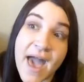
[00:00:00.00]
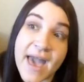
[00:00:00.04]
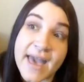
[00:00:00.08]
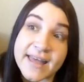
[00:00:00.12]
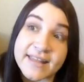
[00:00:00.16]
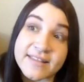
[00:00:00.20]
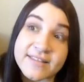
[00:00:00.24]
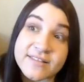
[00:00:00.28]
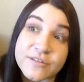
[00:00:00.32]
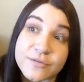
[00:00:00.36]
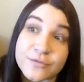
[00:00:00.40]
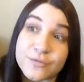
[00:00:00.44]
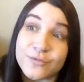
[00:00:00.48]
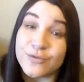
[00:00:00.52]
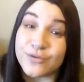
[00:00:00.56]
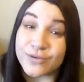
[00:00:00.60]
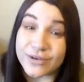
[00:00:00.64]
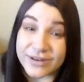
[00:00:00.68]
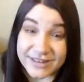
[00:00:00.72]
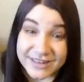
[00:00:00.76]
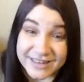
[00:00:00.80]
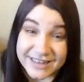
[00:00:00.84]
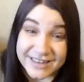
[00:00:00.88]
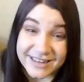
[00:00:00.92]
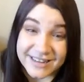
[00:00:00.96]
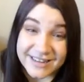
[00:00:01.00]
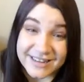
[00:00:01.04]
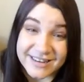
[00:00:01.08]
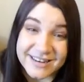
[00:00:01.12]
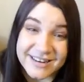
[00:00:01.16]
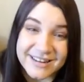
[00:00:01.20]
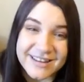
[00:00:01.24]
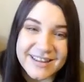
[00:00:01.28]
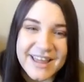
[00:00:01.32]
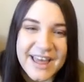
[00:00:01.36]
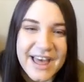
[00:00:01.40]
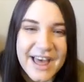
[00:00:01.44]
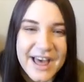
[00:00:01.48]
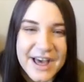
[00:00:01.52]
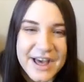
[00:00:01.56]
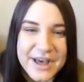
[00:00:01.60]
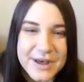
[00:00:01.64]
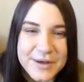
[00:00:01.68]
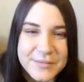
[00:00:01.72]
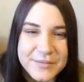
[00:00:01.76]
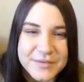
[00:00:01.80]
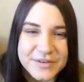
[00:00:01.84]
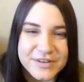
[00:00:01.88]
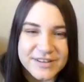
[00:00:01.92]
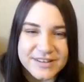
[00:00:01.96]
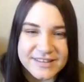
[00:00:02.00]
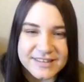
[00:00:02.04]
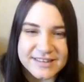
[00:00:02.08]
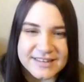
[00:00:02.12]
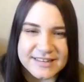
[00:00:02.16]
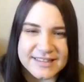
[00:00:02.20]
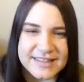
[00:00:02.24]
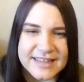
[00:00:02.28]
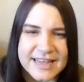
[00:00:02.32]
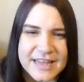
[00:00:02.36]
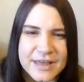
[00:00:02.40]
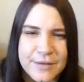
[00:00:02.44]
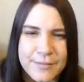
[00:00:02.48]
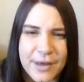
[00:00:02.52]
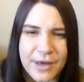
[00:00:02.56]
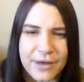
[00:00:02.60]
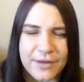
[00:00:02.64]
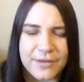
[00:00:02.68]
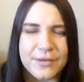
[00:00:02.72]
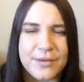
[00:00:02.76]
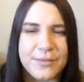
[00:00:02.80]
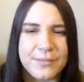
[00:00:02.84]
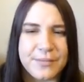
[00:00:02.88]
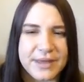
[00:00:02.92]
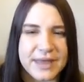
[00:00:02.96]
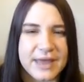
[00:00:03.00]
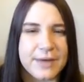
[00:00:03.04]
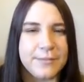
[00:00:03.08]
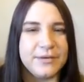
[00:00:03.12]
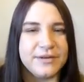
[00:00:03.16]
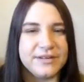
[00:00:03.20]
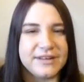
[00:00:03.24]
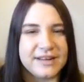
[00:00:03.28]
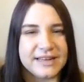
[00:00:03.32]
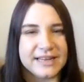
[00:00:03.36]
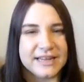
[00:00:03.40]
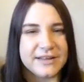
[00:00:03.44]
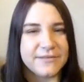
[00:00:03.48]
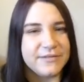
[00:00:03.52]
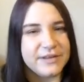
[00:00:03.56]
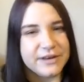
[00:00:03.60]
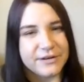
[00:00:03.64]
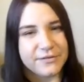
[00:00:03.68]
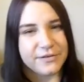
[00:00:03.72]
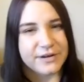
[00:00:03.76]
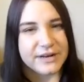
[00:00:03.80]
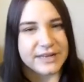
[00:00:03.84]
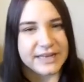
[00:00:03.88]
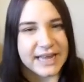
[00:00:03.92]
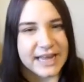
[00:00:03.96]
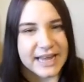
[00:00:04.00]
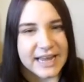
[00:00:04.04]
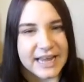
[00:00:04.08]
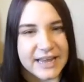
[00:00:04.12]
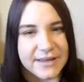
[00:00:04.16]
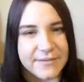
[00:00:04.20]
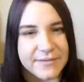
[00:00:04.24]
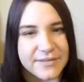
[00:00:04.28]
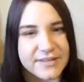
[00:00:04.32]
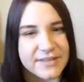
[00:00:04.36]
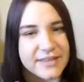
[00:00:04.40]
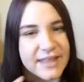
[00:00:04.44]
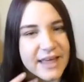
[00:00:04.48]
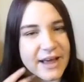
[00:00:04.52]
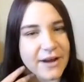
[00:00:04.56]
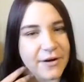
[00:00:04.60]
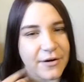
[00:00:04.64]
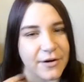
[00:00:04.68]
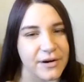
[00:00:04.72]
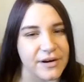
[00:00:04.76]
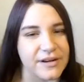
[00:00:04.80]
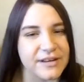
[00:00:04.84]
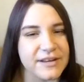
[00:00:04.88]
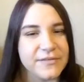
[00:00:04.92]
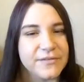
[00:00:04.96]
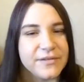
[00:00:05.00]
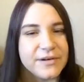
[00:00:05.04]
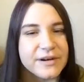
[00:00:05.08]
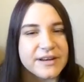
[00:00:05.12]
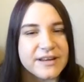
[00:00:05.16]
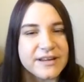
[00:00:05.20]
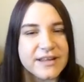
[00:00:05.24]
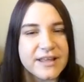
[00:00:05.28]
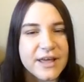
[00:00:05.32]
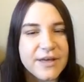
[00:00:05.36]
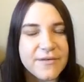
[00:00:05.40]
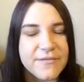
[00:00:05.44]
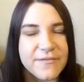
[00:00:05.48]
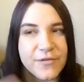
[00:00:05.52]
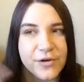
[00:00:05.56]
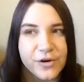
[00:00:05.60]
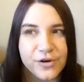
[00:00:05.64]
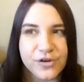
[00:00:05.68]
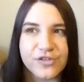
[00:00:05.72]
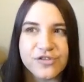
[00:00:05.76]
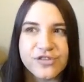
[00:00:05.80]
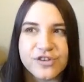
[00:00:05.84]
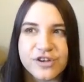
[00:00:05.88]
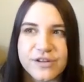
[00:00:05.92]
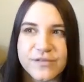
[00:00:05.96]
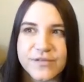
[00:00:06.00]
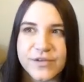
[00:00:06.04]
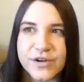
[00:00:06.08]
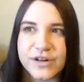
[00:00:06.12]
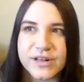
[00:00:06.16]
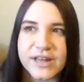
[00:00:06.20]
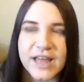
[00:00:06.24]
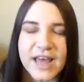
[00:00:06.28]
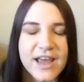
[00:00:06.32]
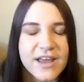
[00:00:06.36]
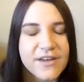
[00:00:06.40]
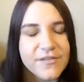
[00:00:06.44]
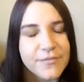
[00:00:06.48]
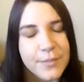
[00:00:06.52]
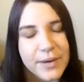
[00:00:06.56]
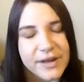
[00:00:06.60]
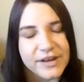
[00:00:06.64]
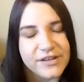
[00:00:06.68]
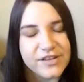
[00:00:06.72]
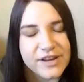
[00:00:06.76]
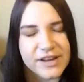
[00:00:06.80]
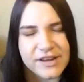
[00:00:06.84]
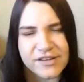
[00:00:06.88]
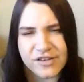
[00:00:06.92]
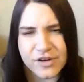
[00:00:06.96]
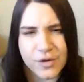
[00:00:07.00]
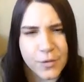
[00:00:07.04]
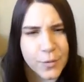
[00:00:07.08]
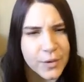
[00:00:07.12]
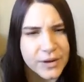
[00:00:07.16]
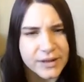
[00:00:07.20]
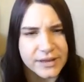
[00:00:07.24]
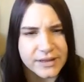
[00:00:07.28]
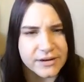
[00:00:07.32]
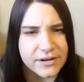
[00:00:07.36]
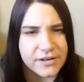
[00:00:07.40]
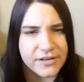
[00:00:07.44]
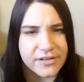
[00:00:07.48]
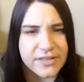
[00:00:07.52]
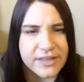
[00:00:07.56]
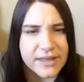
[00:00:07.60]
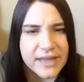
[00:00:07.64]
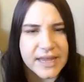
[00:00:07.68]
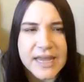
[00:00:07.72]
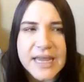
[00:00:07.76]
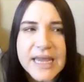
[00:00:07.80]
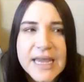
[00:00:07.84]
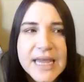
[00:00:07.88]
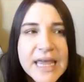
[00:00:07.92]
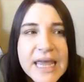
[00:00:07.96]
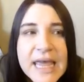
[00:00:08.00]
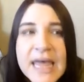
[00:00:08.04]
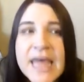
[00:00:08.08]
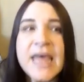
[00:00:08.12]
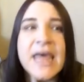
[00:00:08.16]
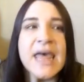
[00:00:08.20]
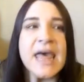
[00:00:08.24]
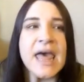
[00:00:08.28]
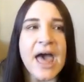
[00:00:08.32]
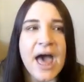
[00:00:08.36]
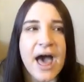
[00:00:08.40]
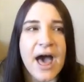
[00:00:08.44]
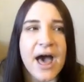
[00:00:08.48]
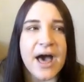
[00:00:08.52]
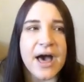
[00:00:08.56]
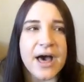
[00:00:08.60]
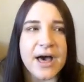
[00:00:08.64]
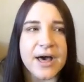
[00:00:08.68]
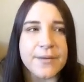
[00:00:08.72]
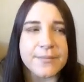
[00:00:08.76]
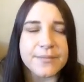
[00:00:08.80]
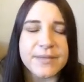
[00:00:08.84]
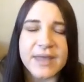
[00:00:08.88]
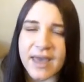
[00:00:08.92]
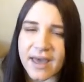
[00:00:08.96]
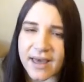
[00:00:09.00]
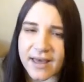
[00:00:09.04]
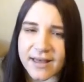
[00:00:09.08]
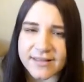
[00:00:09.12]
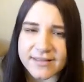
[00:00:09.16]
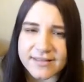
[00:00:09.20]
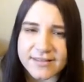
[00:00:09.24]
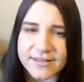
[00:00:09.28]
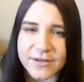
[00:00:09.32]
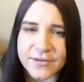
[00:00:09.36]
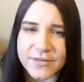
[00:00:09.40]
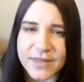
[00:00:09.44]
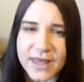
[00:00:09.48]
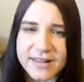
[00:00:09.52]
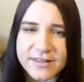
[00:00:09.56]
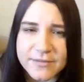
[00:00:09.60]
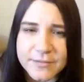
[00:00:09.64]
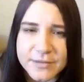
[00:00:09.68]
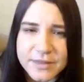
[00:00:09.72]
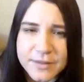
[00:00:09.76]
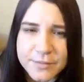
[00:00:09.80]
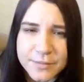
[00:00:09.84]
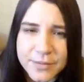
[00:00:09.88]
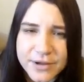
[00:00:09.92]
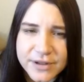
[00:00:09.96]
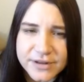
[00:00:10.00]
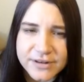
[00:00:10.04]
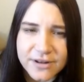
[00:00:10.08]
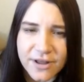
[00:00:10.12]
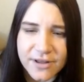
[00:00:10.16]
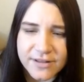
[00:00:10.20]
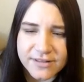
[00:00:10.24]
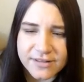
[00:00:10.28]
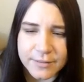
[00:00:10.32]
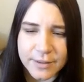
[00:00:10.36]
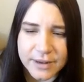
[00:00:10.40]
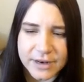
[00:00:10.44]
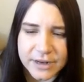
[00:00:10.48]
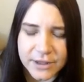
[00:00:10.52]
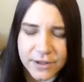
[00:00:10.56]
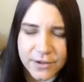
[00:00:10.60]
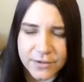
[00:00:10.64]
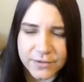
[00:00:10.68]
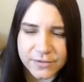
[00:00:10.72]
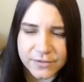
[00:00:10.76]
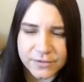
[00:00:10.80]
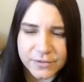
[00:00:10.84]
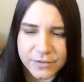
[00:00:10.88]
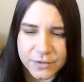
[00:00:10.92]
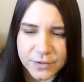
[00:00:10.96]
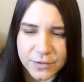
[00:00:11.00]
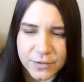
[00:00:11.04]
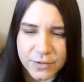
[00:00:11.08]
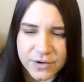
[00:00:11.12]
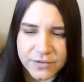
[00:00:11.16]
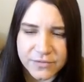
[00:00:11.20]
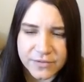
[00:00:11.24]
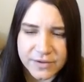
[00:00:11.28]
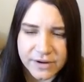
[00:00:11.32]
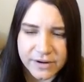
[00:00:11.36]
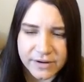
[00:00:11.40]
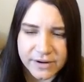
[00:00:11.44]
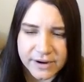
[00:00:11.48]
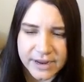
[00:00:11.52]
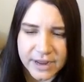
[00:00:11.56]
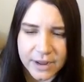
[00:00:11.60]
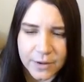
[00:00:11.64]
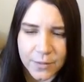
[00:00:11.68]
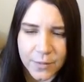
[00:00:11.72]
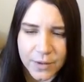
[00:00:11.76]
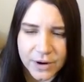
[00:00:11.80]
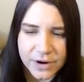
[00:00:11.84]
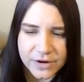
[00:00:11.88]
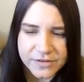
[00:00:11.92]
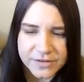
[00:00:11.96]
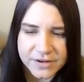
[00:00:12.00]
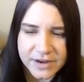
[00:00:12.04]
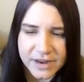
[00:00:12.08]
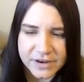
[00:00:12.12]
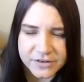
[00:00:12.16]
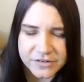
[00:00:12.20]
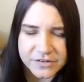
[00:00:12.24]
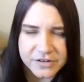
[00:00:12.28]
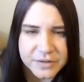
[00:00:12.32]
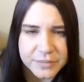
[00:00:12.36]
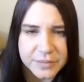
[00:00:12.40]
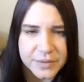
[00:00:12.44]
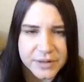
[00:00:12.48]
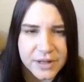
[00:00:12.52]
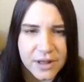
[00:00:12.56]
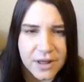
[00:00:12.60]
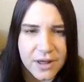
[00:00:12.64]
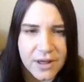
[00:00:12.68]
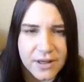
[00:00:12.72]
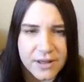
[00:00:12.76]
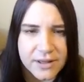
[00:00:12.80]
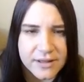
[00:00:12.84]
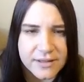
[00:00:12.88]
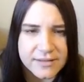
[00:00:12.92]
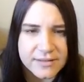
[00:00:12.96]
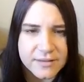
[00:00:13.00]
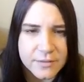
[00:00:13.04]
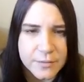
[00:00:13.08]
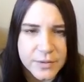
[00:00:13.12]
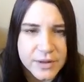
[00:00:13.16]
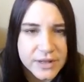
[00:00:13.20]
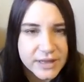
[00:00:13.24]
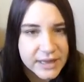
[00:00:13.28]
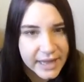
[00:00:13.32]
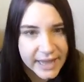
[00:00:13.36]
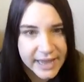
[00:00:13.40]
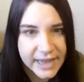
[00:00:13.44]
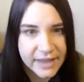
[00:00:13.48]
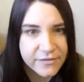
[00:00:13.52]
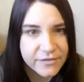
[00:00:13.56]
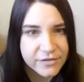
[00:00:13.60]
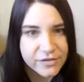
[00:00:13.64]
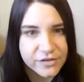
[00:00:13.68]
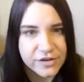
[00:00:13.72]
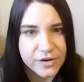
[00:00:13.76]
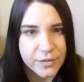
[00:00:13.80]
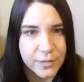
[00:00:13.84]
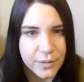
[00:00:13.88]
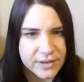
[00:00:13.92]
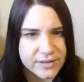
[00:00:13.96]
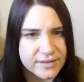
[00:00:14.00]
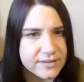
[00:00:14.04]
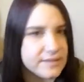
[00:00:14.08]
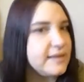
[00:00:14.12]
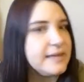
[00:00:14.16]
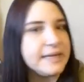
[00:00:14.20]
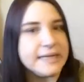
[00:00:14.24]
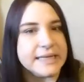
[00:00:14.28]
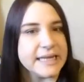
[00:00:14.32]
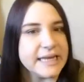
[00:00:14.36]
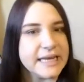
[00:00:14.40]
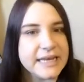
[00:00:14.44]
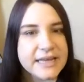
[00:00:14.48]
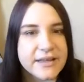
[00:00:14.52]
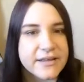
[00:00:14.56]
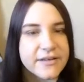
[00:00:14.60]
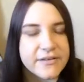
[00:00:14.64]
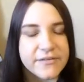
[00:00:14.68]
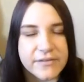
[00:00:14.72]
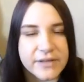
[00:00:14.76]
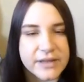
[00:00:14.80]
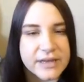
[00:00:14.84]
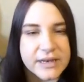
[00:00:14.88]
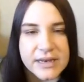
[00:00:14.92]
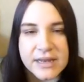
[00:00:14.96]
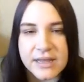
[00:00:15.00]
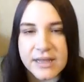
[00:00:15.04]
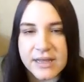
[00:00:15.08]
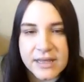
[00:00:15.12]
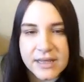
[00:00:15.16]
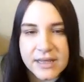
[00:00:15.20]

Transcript: it's really good um, just to think about being able to live different lives that are a different version of your life by changing one little thing. Um, yeah, so that's what the book talks about. It goes through Nora figuring out where she actually belongs and what life she wants to live and,